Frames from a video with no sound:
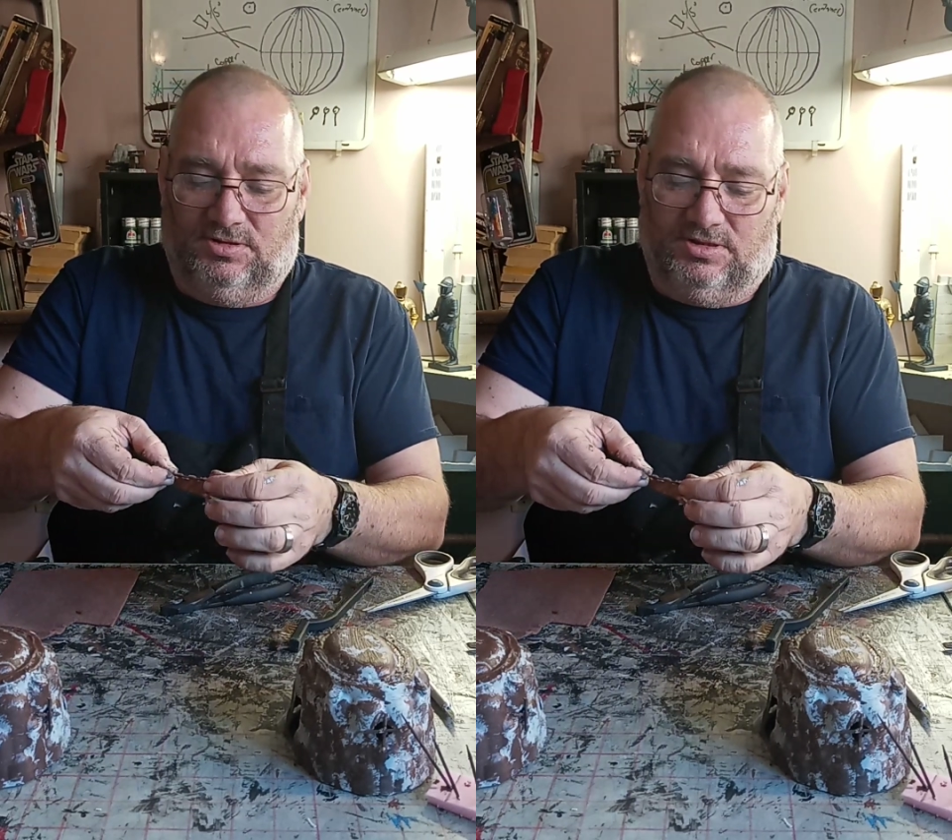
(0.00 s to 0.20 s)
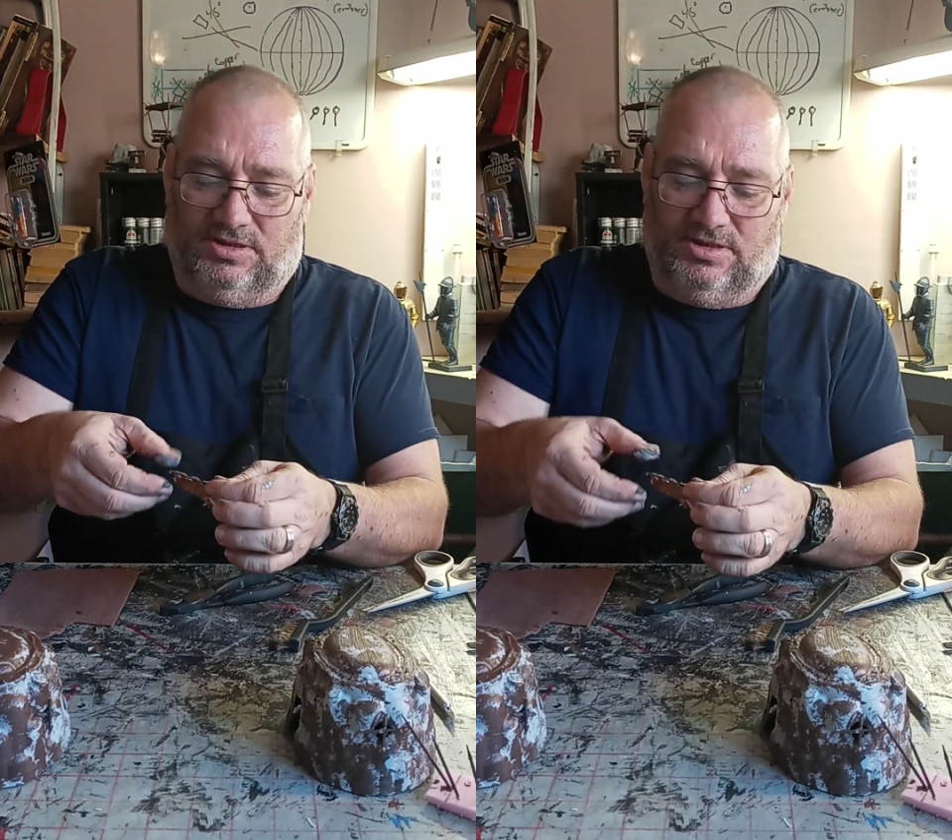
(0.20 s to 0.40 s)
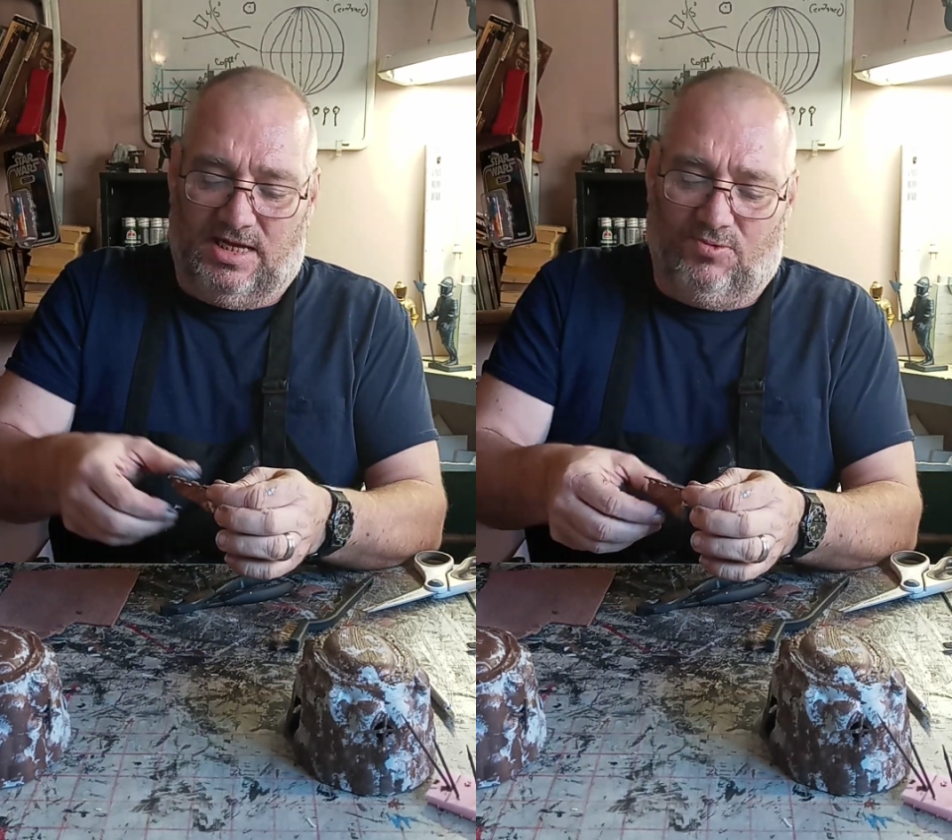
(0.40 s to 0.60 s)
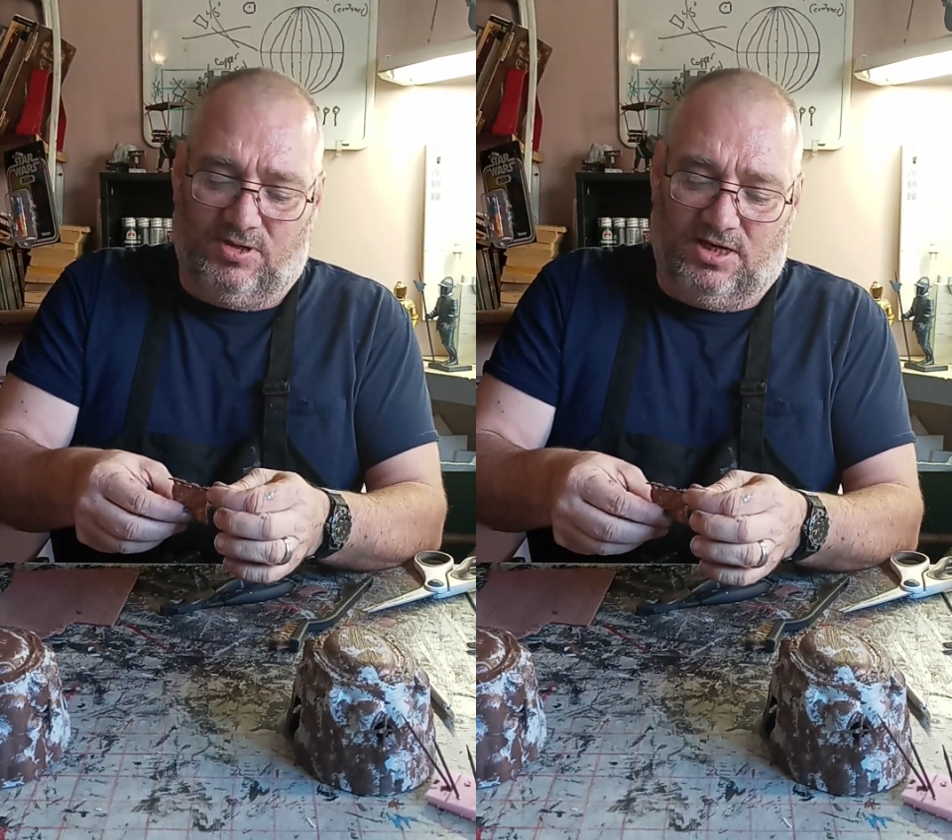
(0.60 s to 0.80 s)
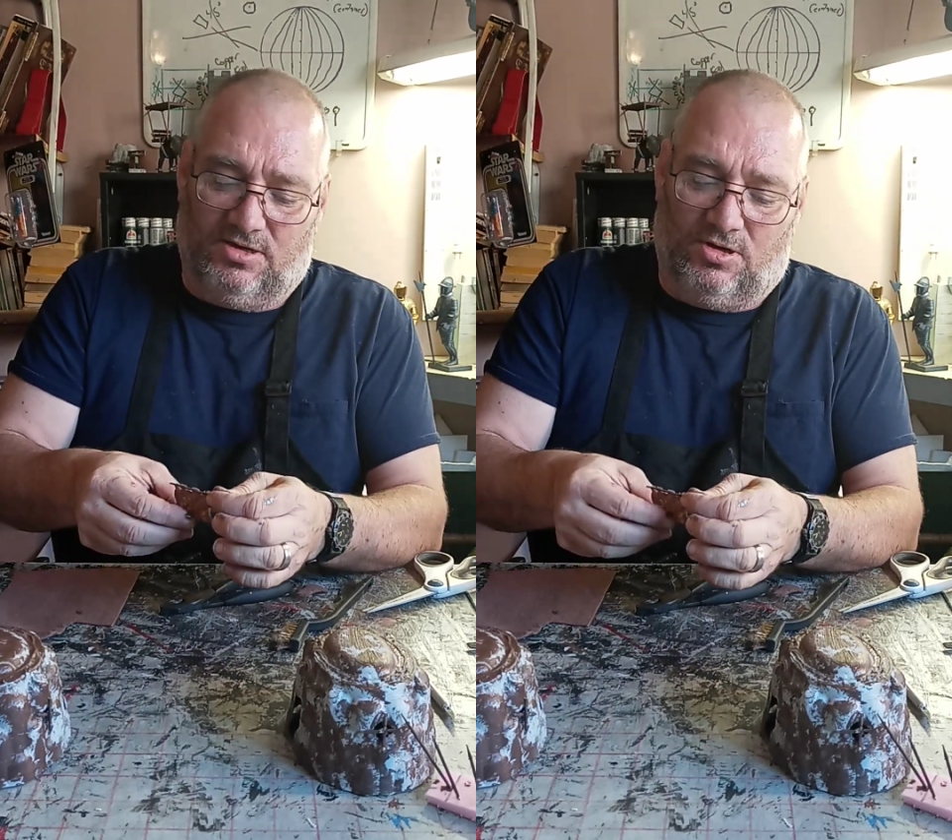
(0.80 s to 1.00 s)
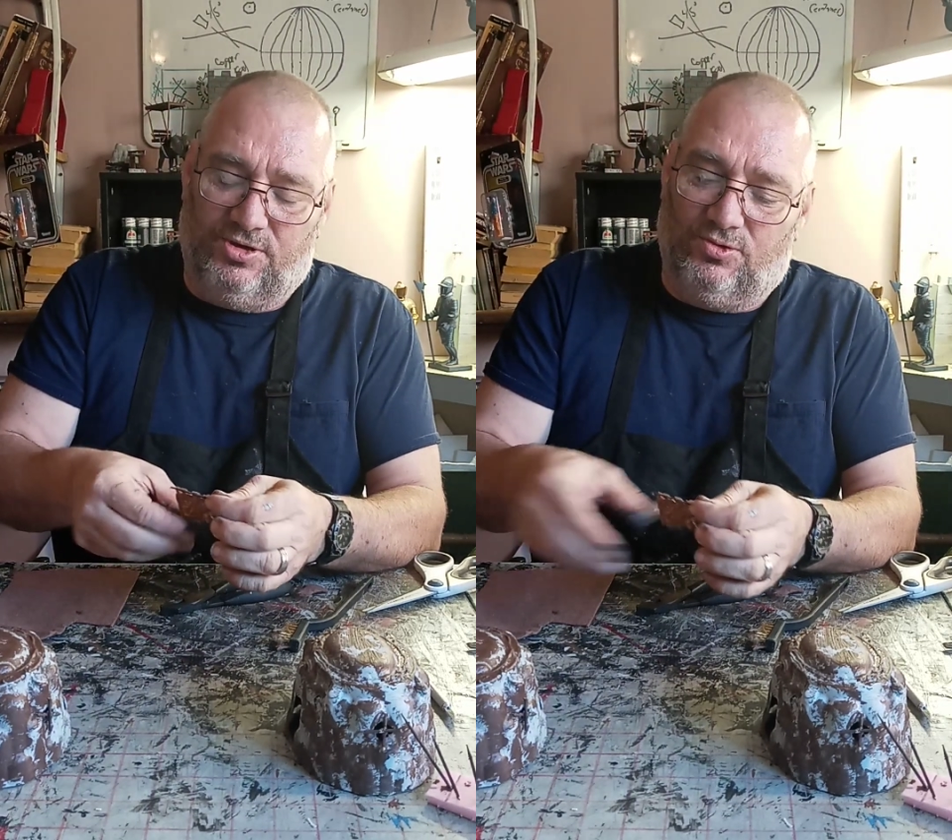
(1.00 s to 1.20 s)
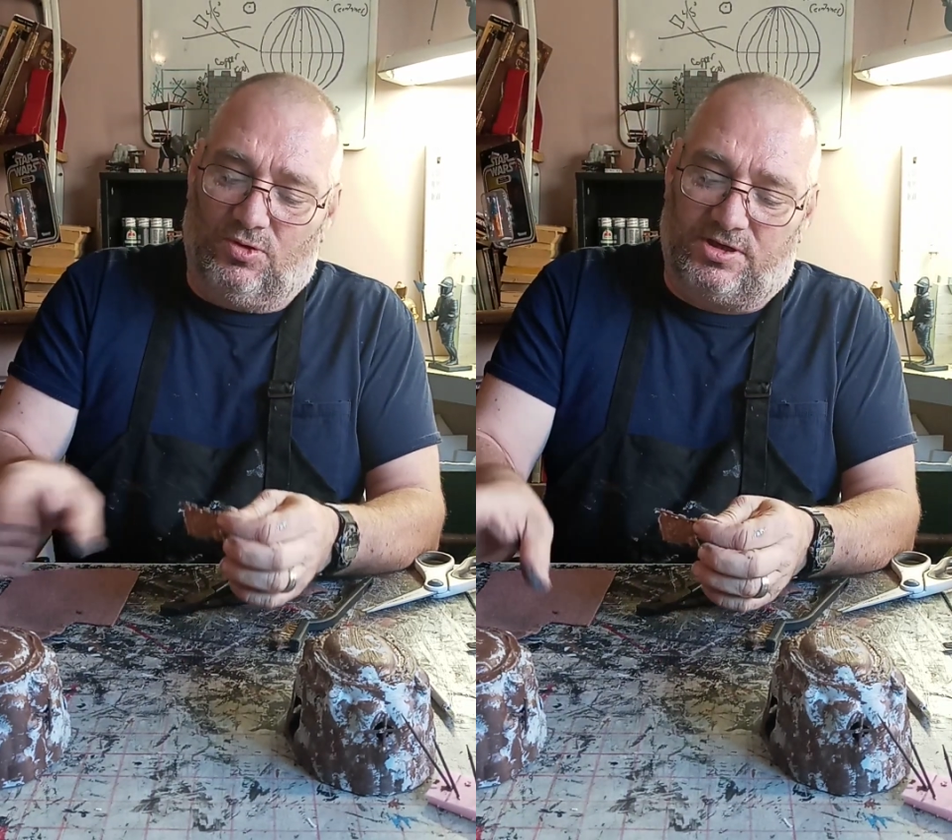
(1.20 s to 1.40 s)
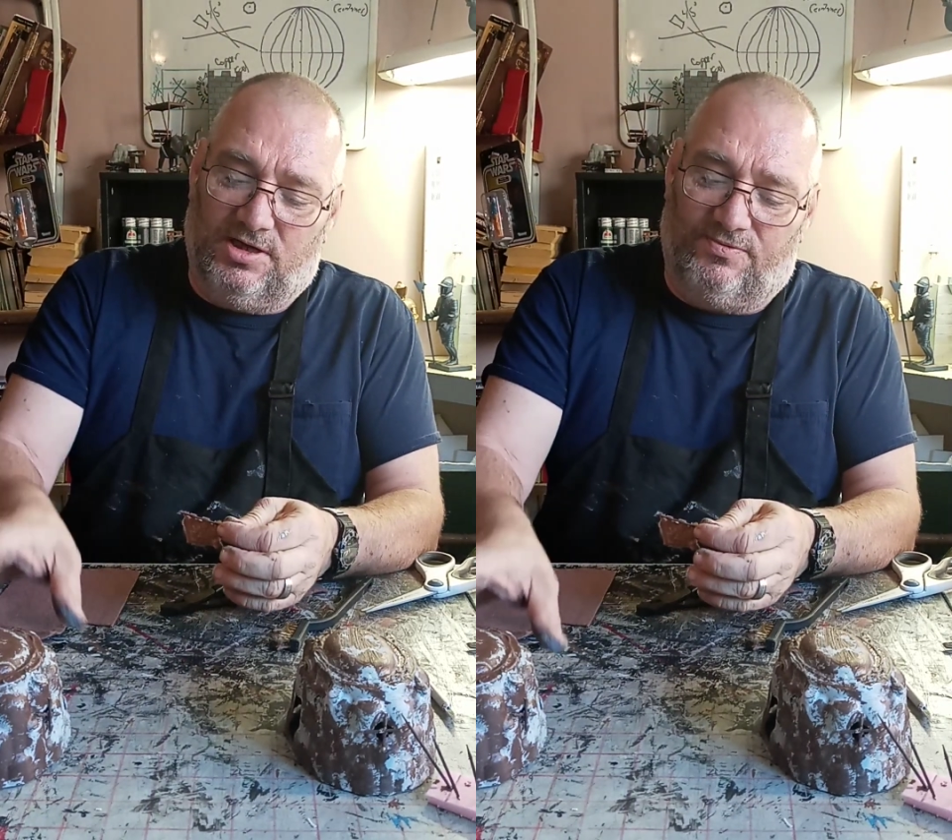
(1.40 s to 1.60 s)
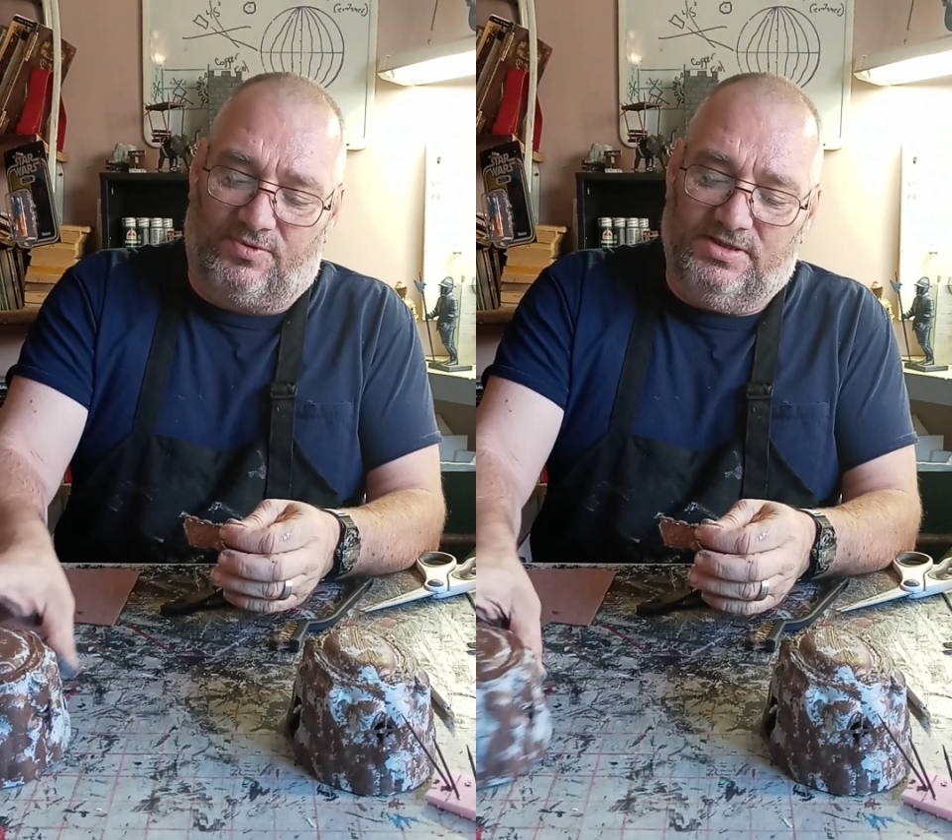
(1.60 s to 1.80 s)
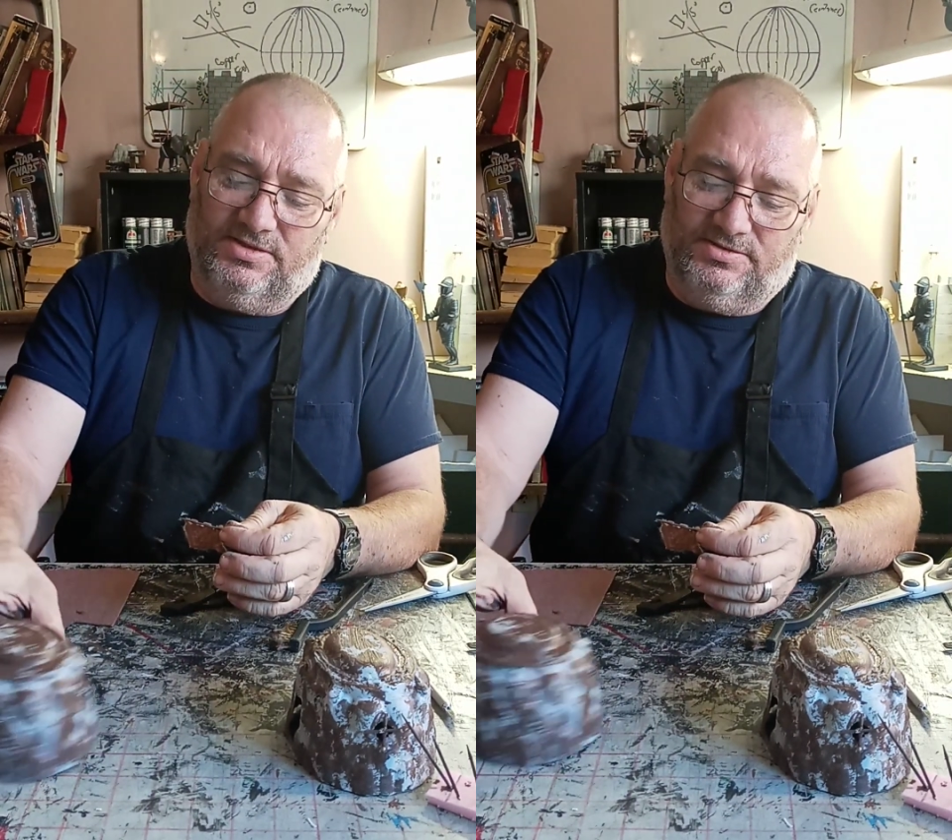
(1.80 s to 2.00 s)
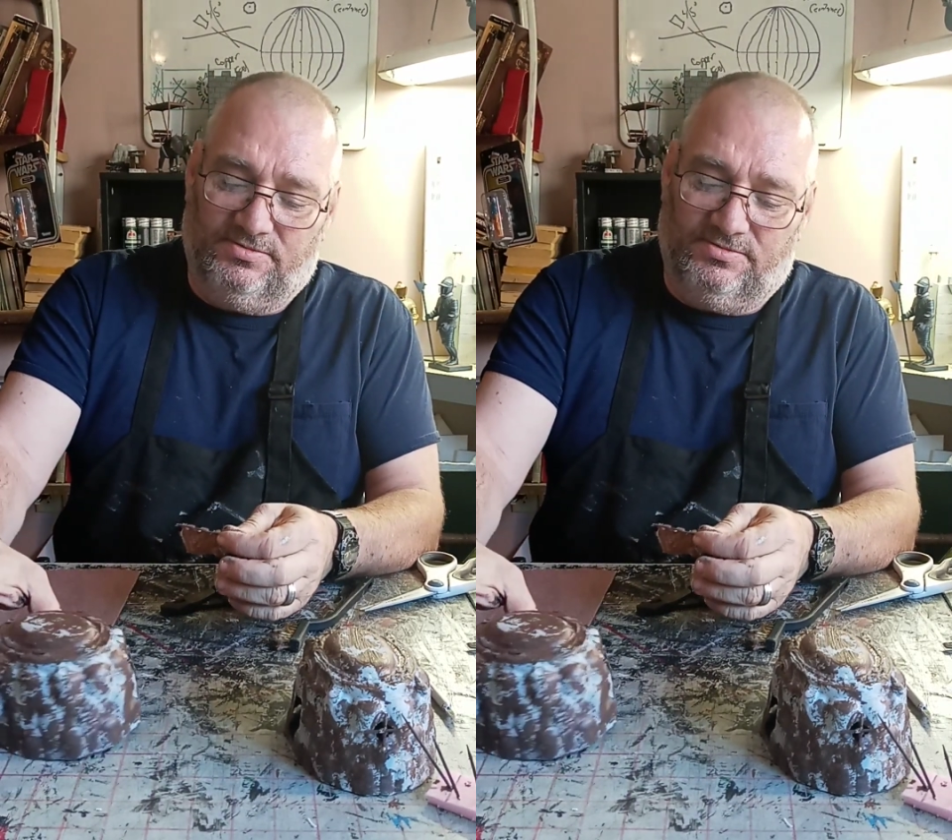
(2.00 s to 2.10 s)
And now we got our door covering.